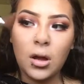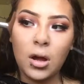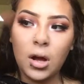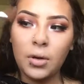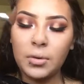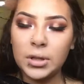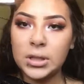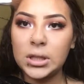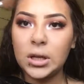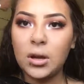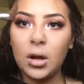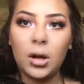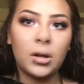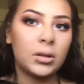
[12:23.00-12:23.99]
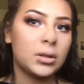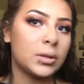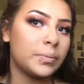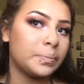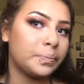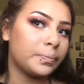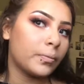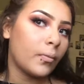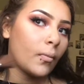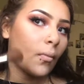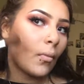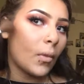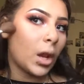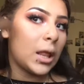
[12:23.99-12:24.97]
what's it called,
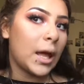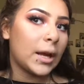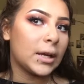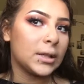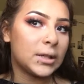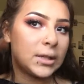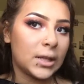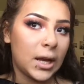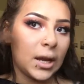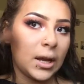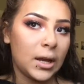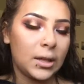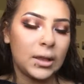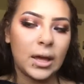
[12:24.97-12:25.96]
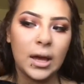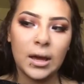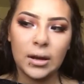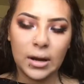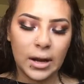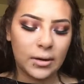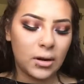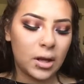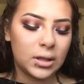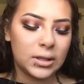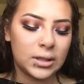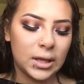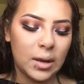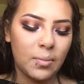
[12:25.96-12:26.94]
like a dent in that, like
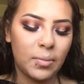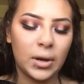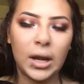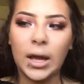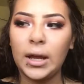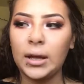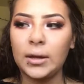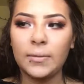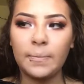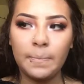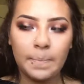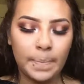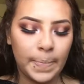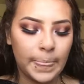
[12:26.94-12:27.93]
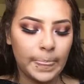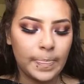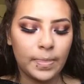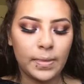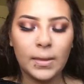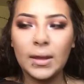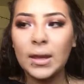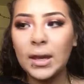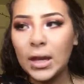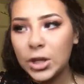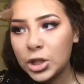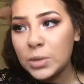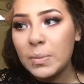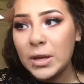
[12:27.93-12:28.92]
not dent, but like
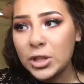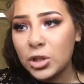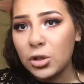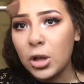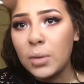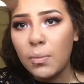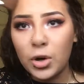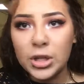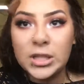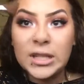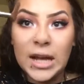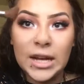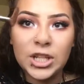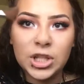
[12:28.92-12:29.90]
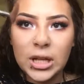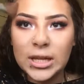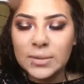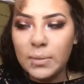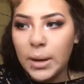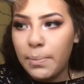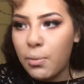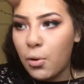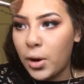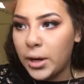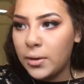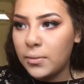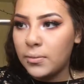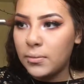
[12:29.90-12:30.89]
it just makes you look more snatched. That's my
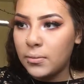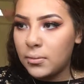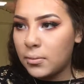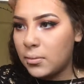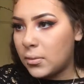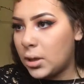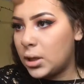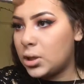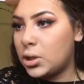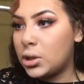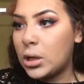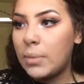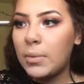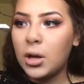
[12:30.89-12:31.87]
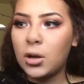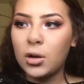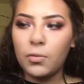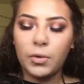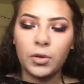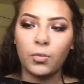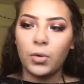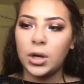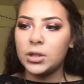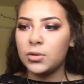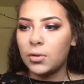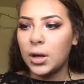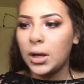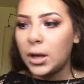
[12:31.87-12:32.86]
point. I'm not good with
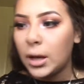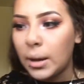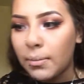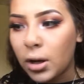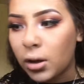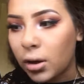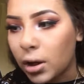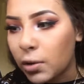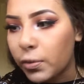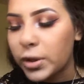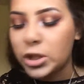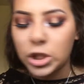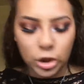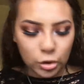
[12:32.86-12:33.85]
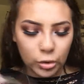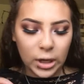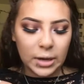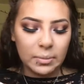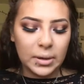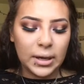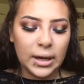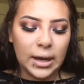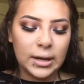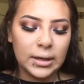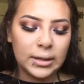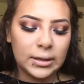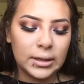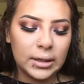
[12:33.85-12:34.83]
words, okay? I'm not good with describing
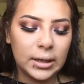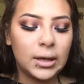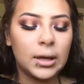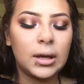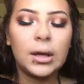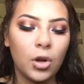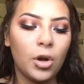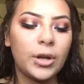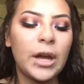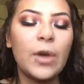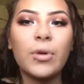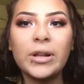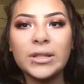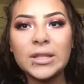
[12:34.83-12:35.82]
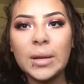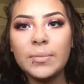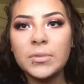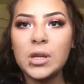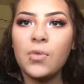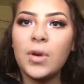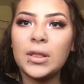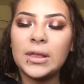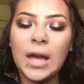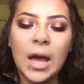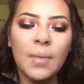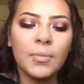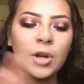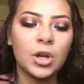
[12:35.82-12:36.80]
anything. Okay, once I'm done with
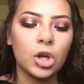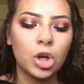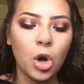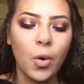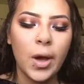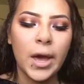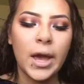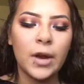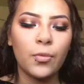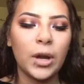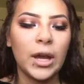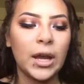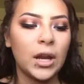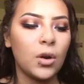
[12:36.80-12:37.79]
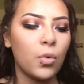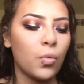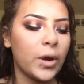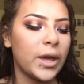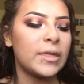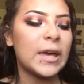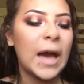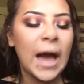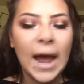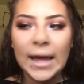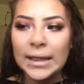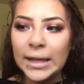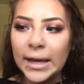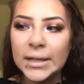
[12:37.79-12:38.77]
that, I'm gonna go ahead in with
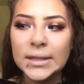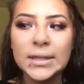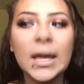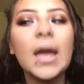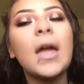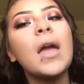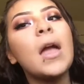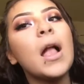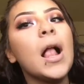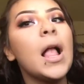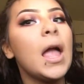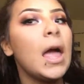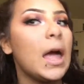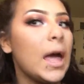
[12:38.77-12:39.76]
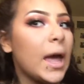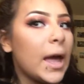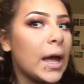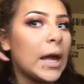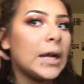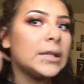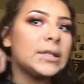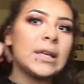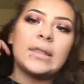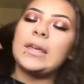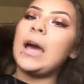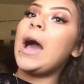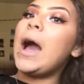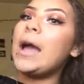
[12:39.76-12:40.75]
highlights. And
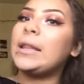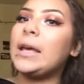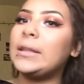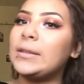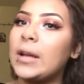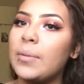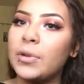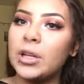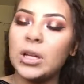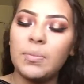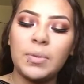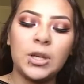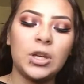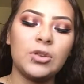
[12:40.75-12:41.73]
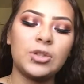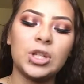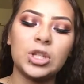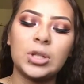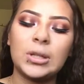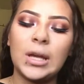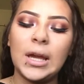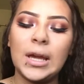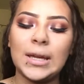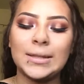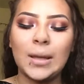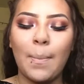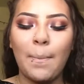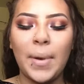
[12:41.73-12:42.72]
the highlight that I'm gonna be using today
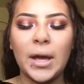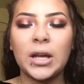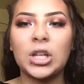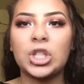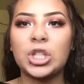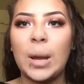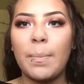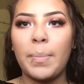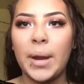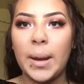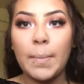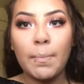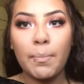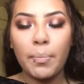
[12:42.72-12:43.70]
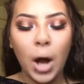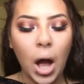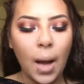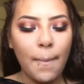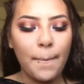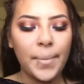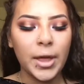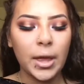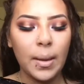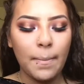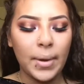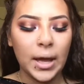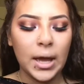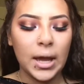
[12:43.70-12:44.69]
is a Becca Champagne Pop
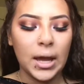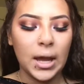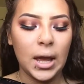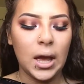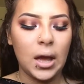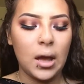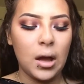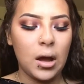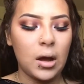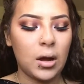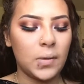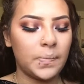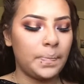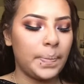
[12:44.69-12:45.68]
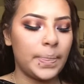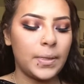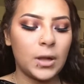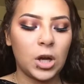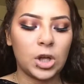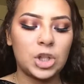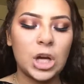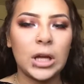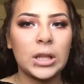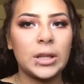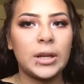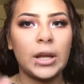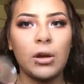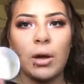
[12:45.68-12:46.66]
by
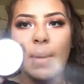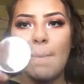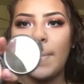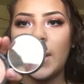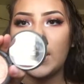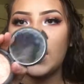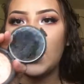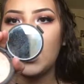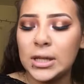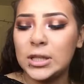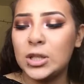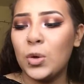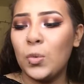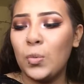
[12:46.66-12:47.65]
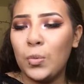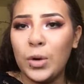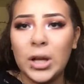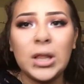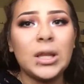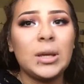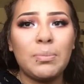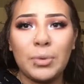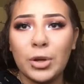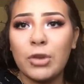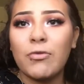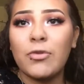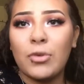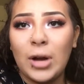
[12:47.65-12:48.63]
Jaclyn Hill and Becca. It's a really
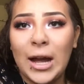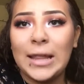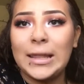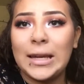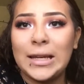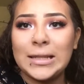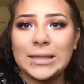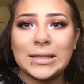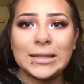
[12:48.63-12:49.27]
beautiful highlight.